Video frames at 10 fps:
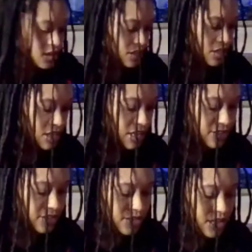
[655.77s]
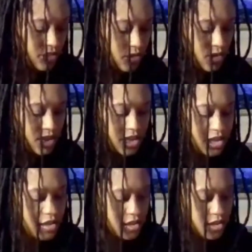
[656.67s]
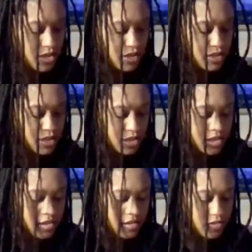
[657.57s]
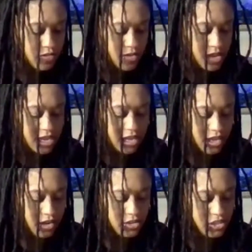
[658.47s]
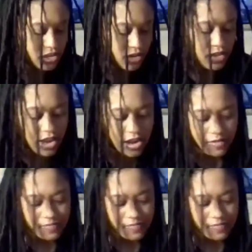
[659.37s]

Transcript: laces out the way so I can show y'all.